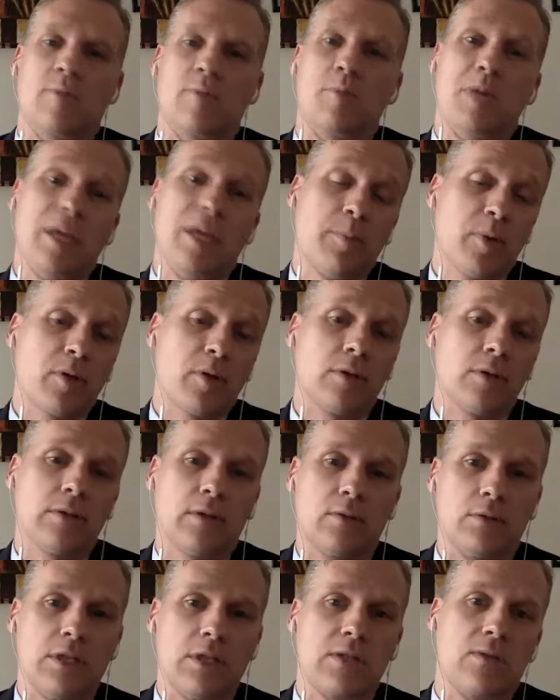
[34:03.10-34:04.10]
and
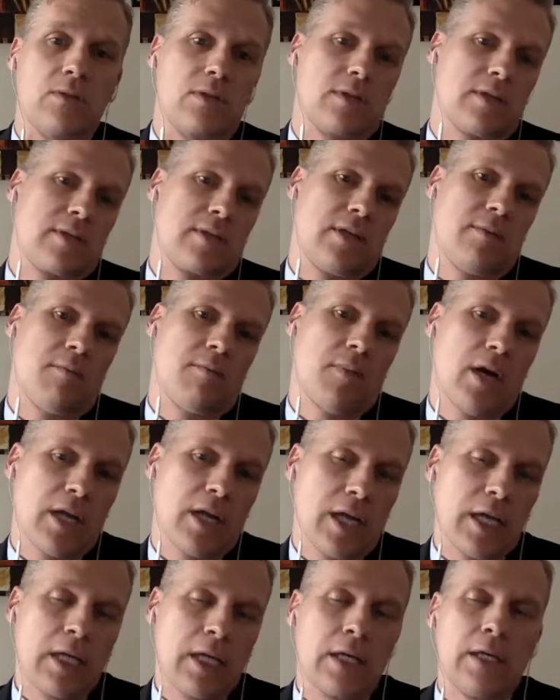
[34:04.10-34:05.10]
people, the resources and
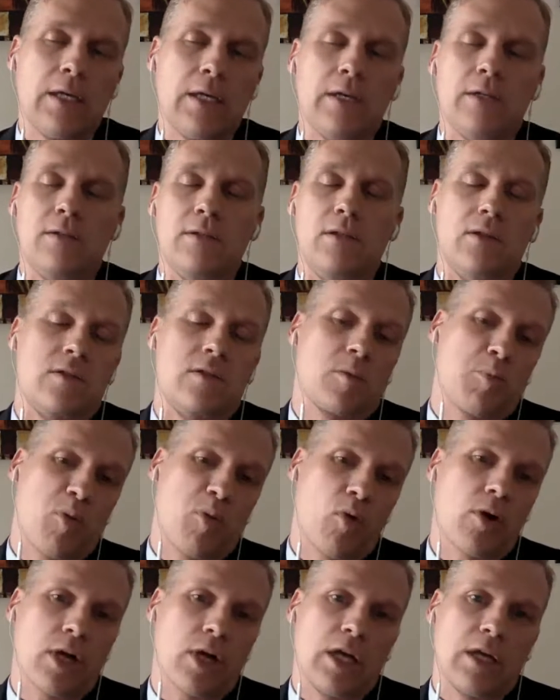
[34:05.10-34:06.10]
money to
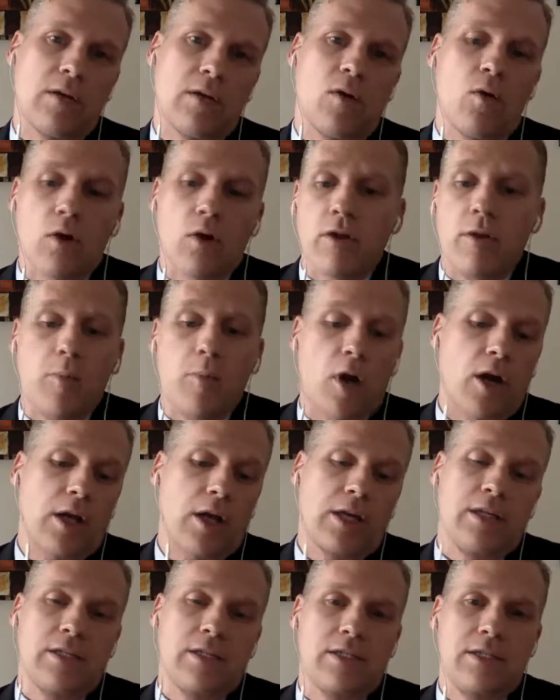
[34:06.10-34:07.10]
support it, or the
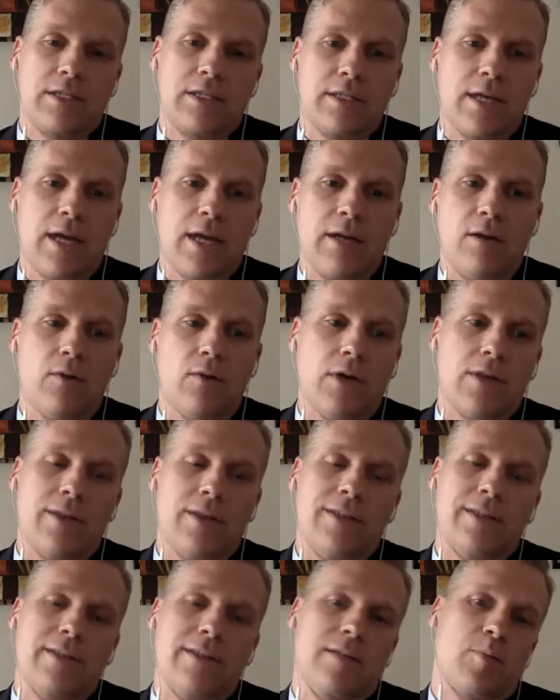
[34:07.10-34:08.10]
market is just saying, you know
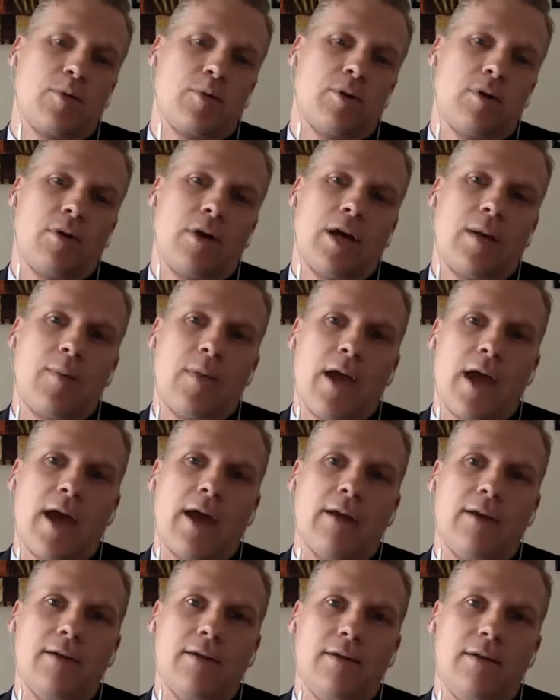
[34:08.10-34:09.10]
what, this is a program
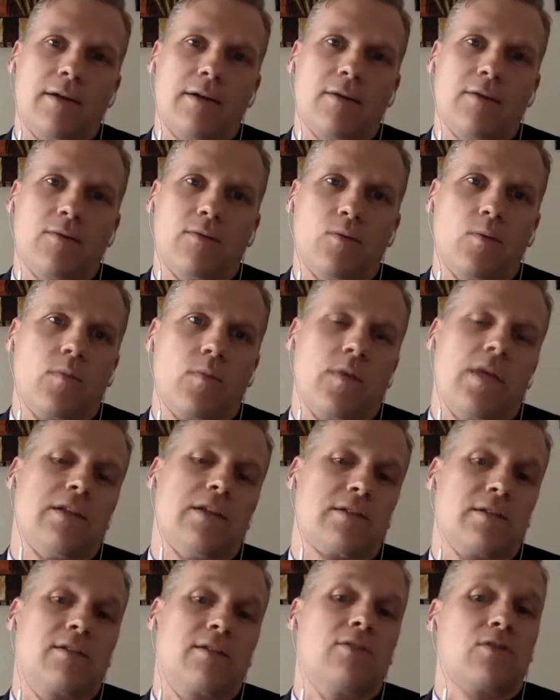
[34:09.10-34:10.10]
that you know the
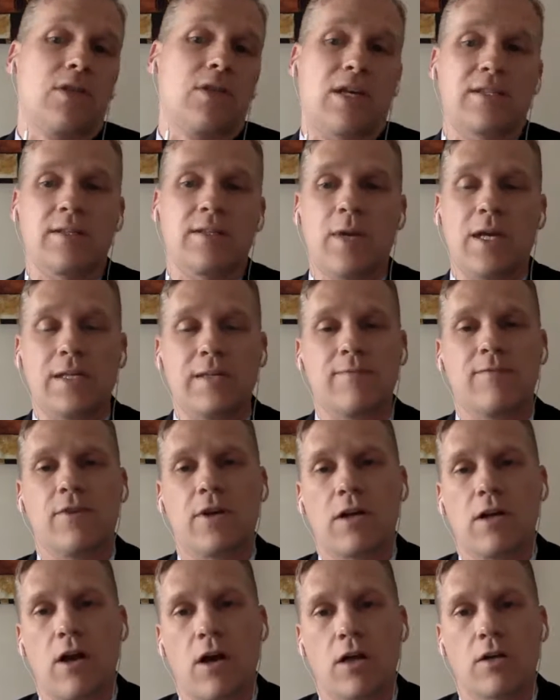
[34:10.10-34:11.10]
institution has to make some
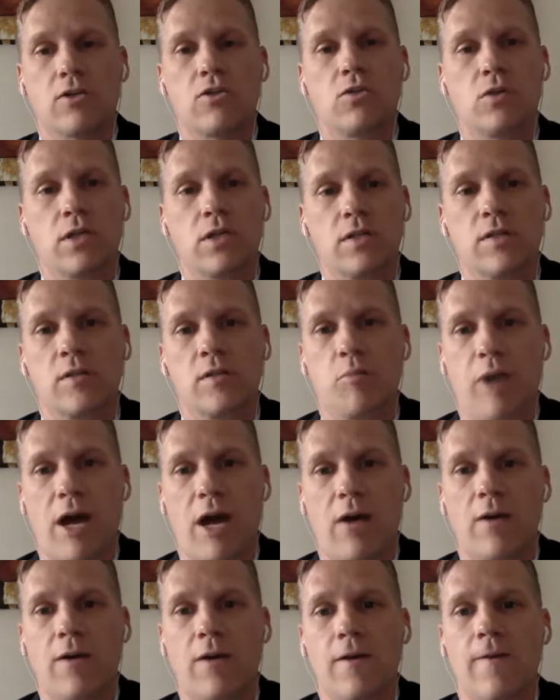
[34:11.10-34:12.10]
very hard choices
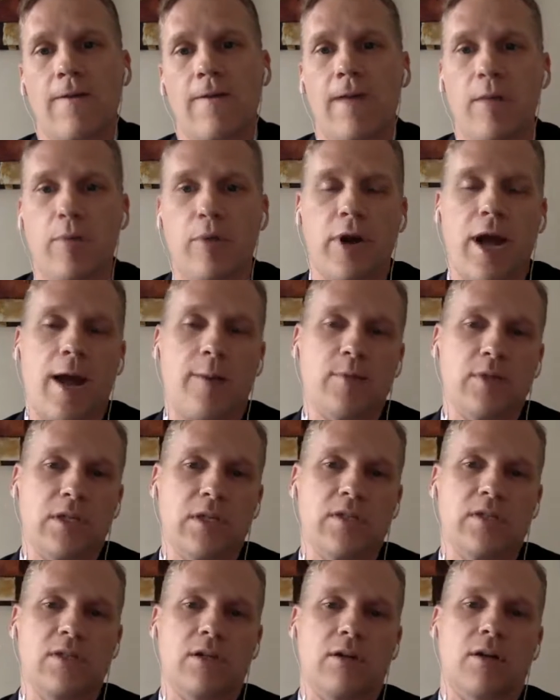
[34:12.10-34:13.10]
about and perhaps
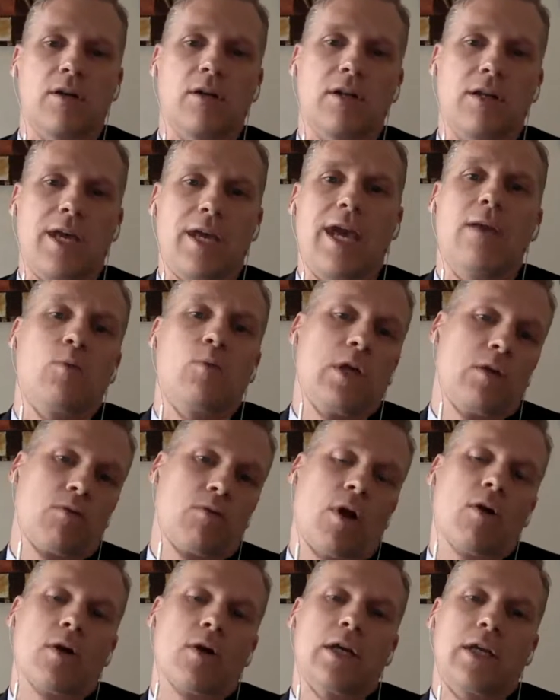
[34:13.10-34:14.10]
consider can we
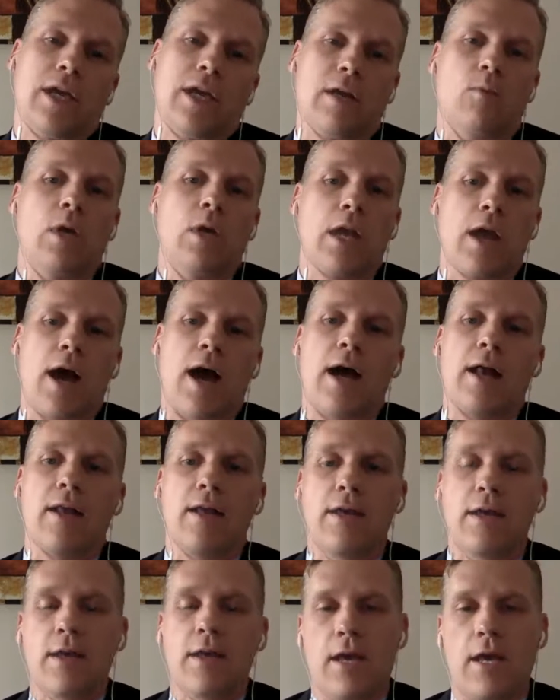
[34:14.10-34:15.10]
grow it can we not
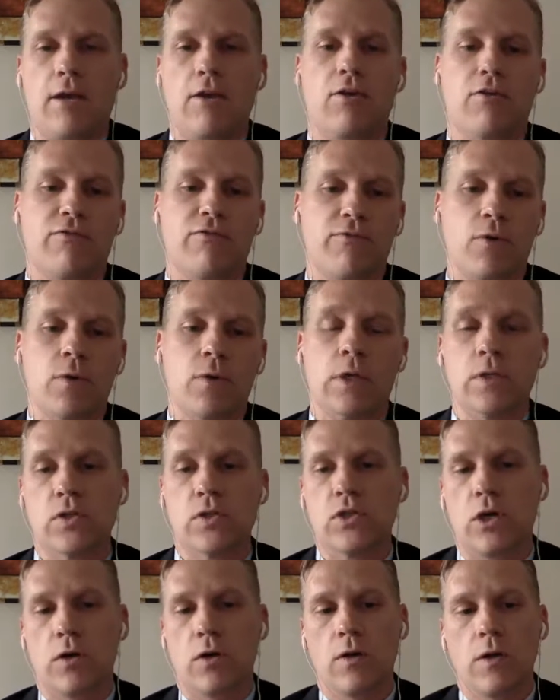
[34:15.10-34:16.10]
and go forward
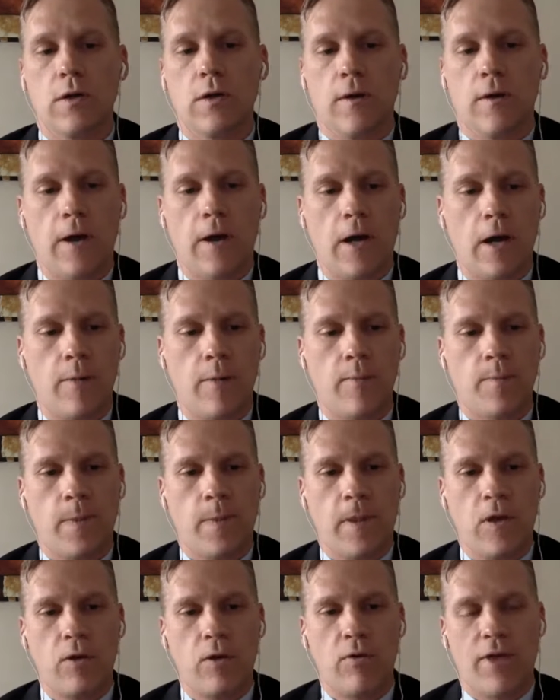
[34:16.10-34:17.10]
so um,
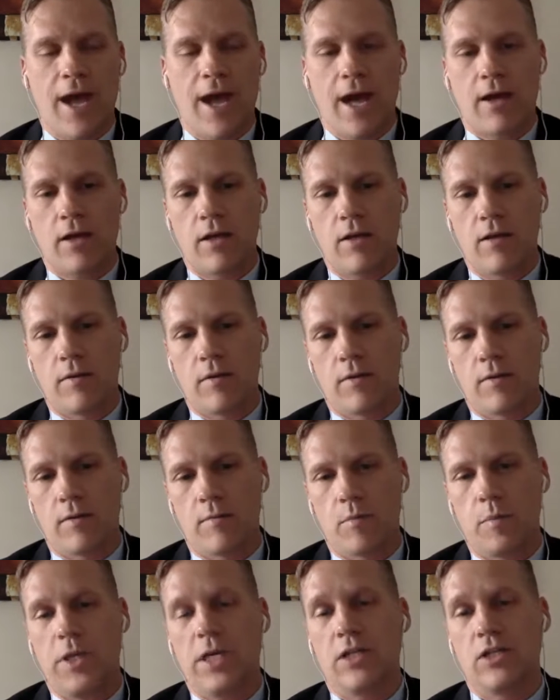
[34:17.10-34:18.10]
you know that can
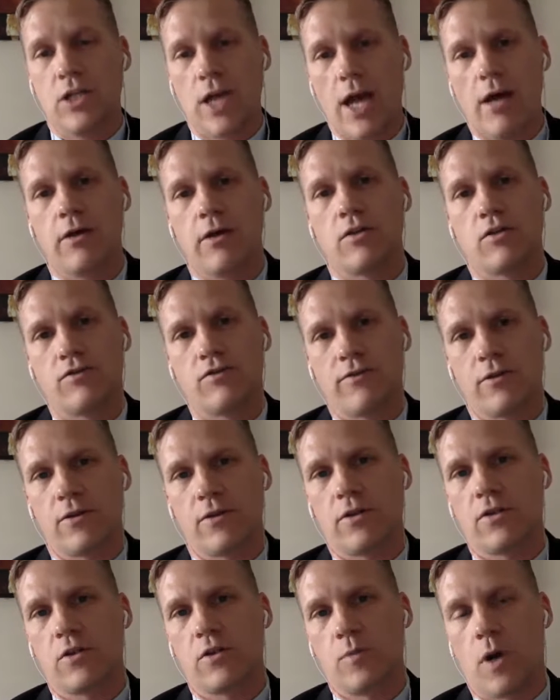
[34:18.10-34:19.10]
be a challenge for
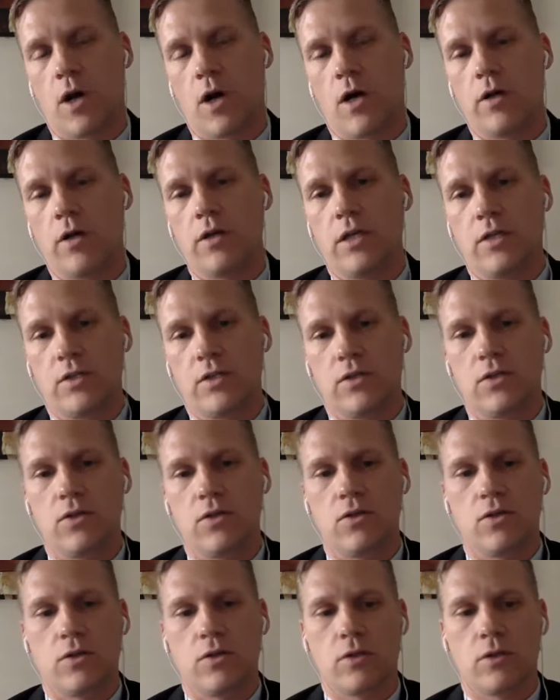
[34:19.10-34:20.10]
a small
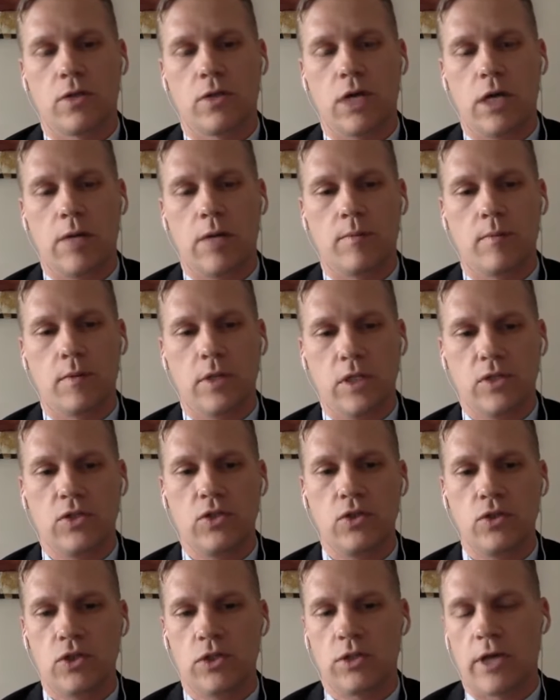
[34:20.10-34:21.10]
institutional um,
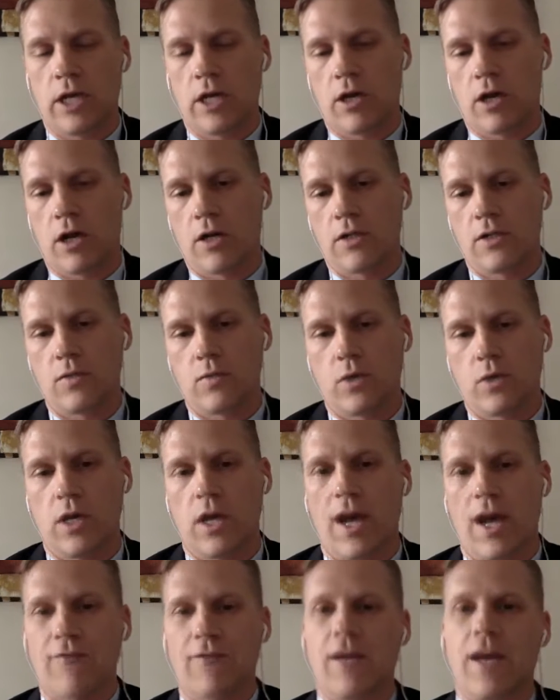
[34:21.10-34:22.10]
institution like ours where you
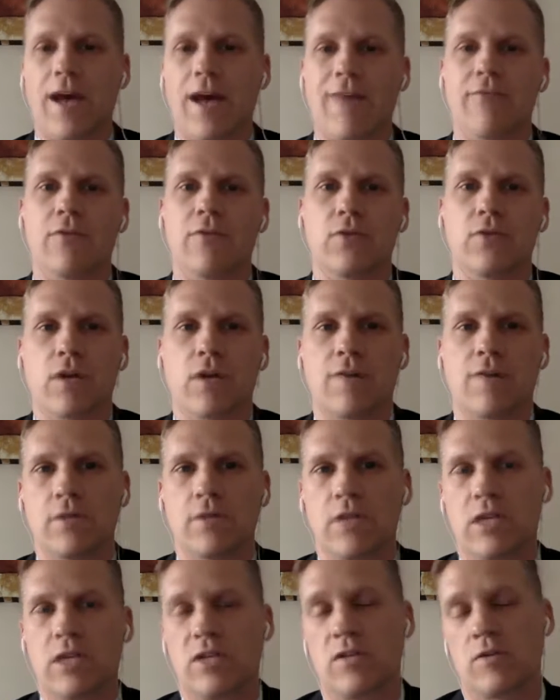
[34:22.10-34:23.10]
have to have those
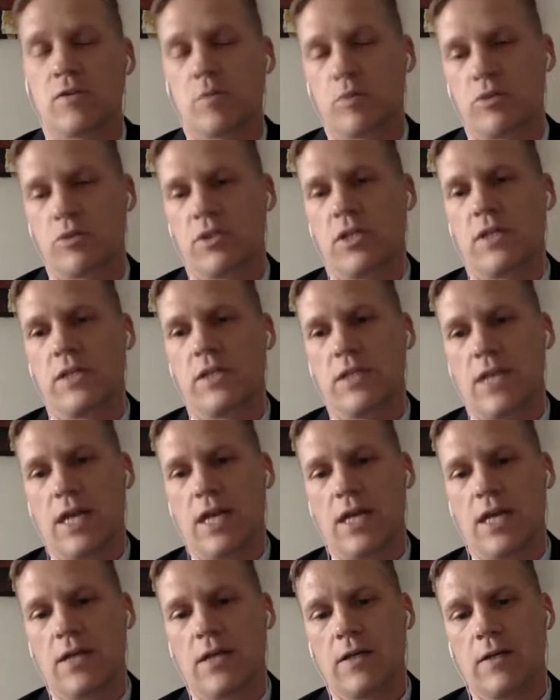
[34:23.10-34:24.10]
conversations and present the
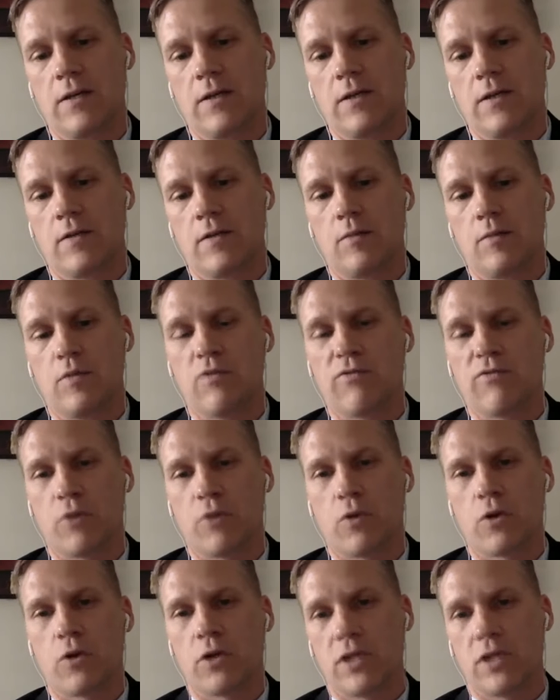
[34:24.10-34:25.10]
data to move
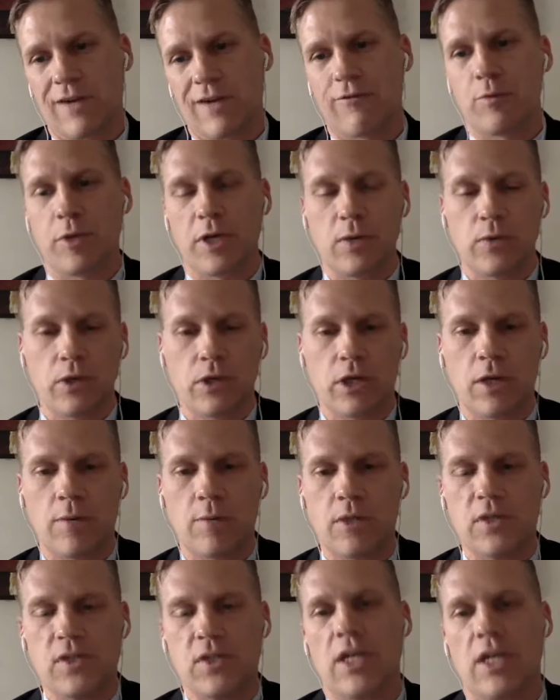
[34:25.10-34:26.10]
forward because everybody will come
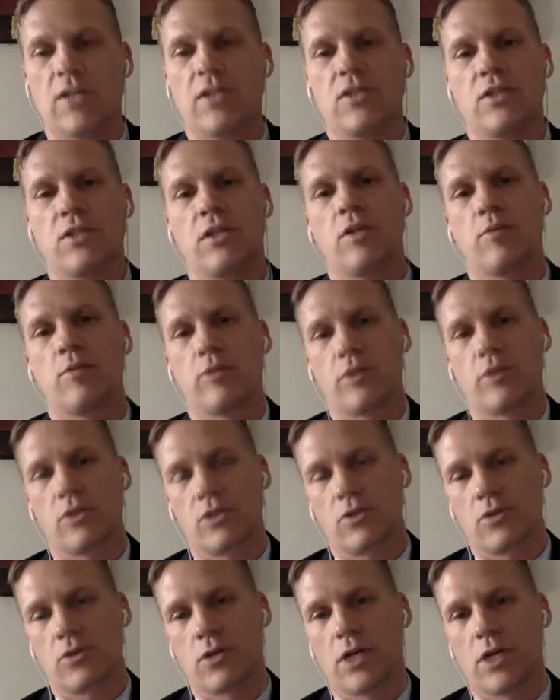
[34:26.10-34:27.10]
to you and say i just need a
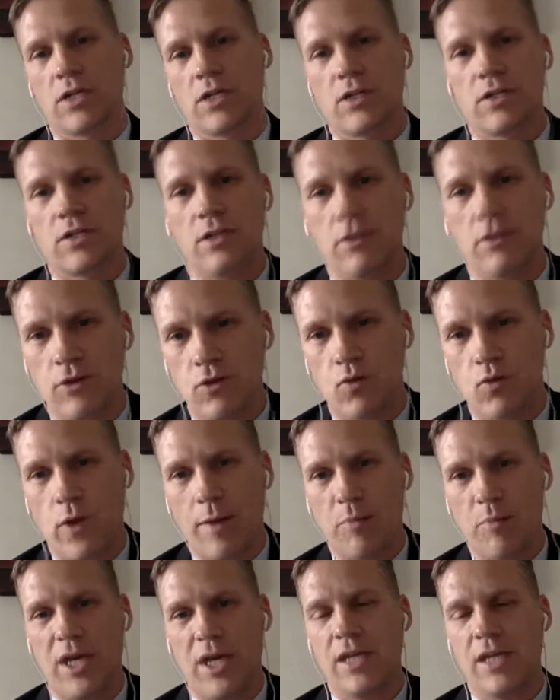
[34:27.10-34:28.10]
brochure i just need a new
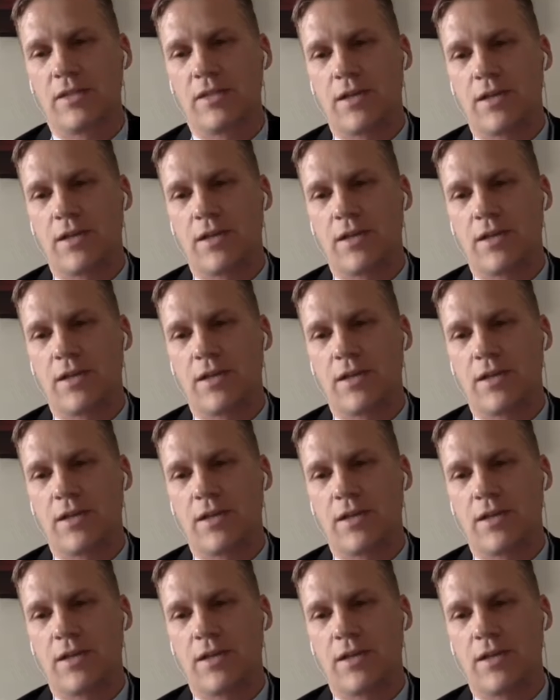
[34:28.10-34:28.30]
web page and